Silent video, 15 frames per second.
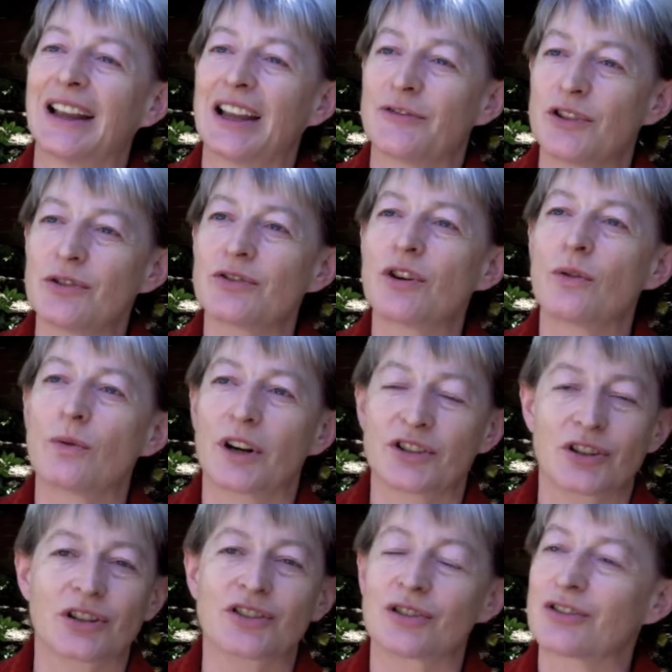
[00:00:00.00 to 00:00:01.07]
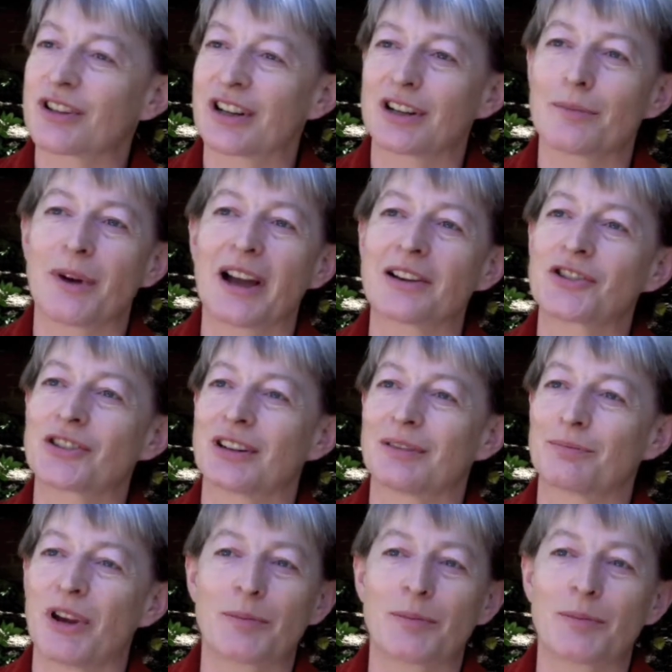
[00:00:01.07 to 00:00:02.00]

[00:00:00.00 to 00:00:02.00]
If you know what you're talking about, uh,